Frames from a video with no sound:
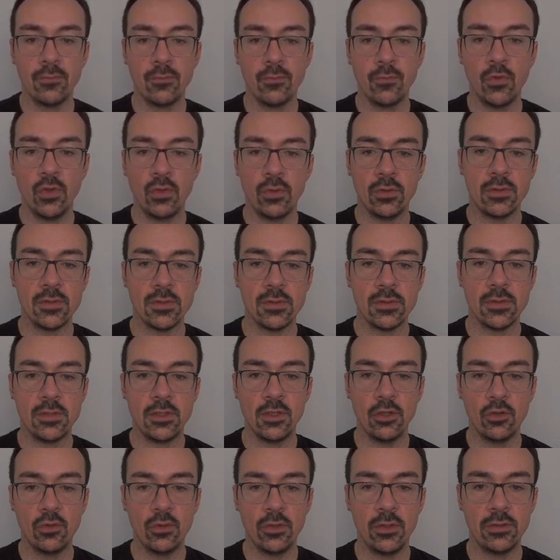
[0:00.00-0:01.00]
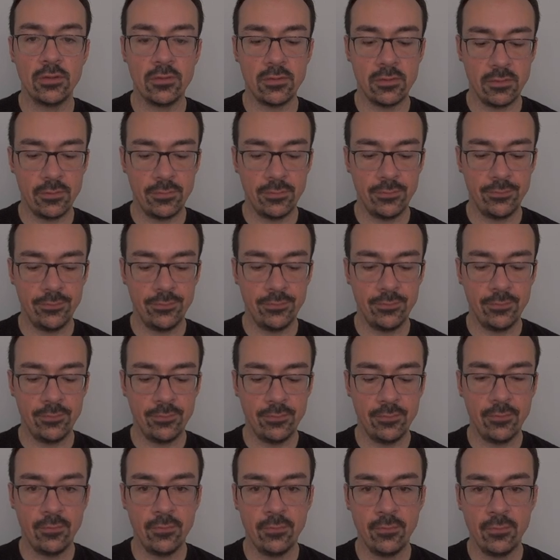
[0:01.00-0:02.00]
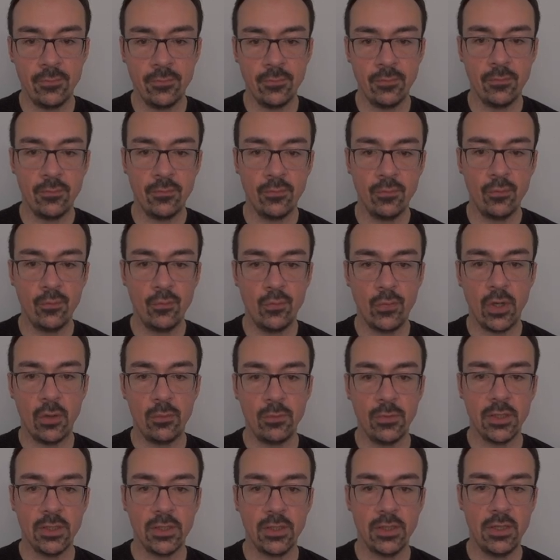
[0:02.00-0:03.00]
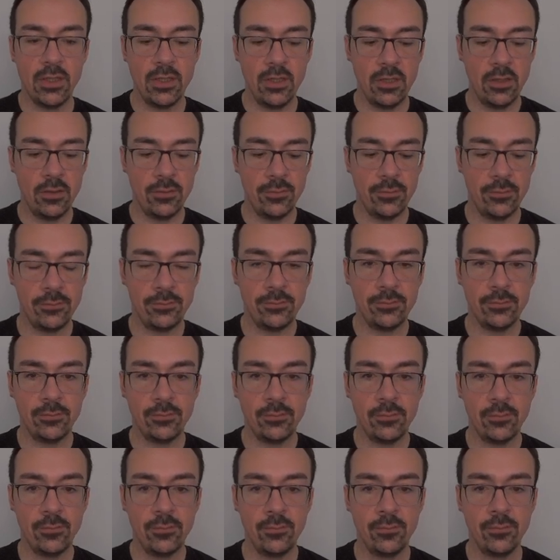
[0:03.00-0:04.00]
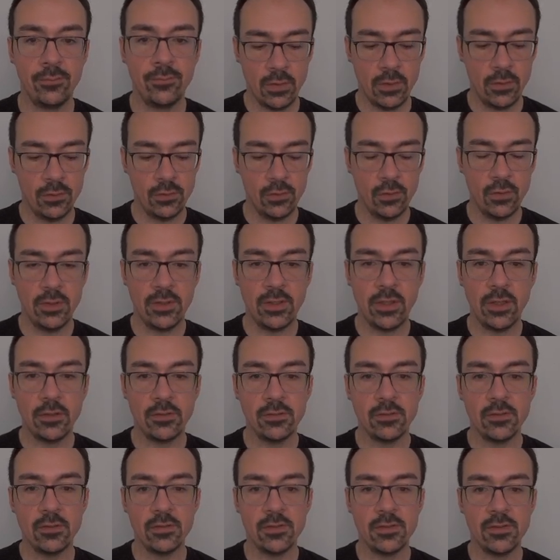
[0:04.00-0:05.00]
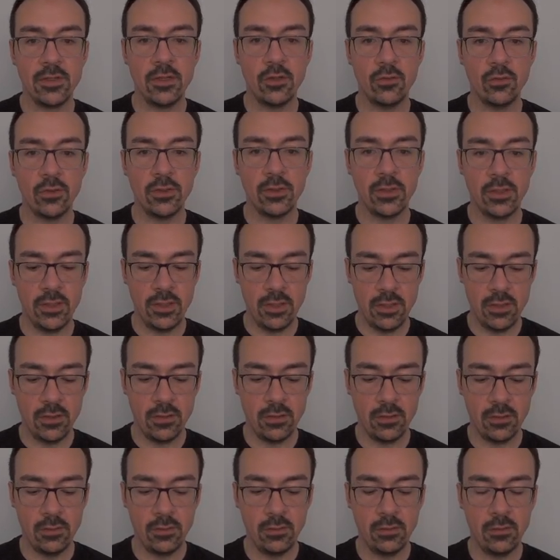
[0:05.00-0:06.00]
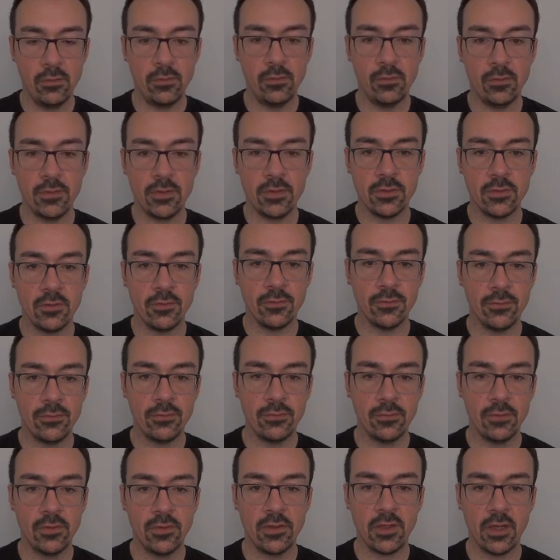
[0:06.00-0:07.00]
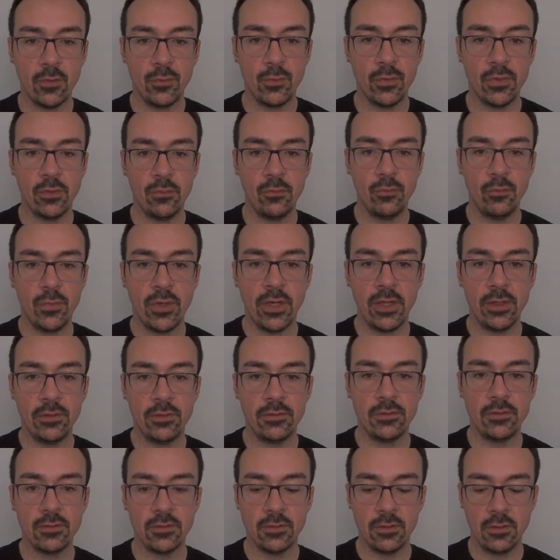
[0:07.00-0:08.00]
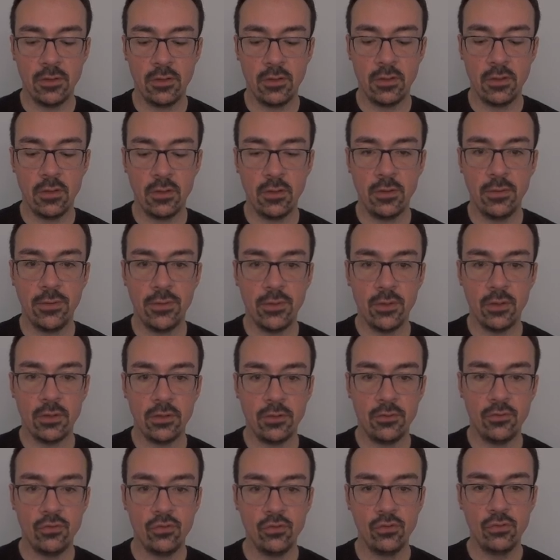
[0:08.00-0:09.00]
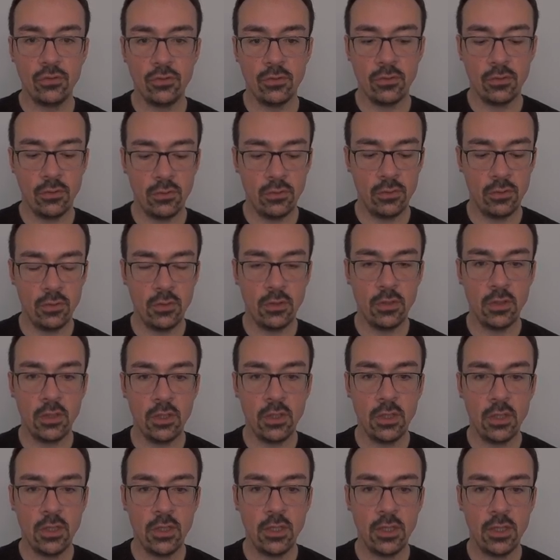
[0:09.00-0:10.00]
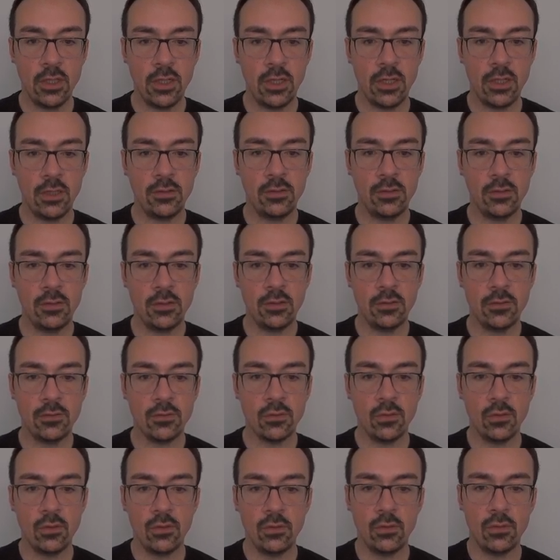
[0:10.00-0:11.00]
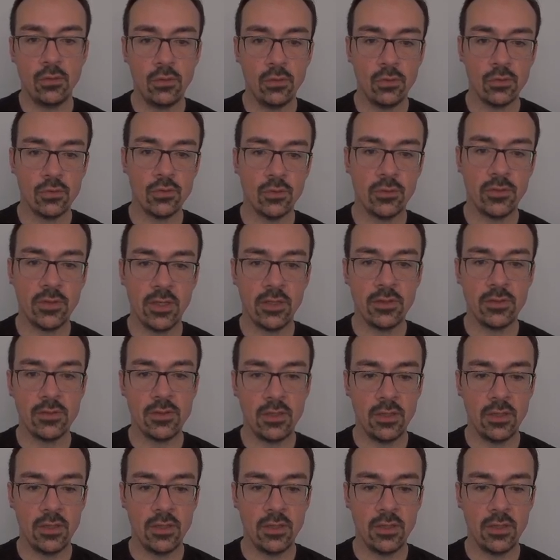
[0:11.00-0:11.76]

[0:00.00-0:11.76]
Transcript: So it's secret public key. So it takes the secret key, which is of type bytes 32, and it also takes the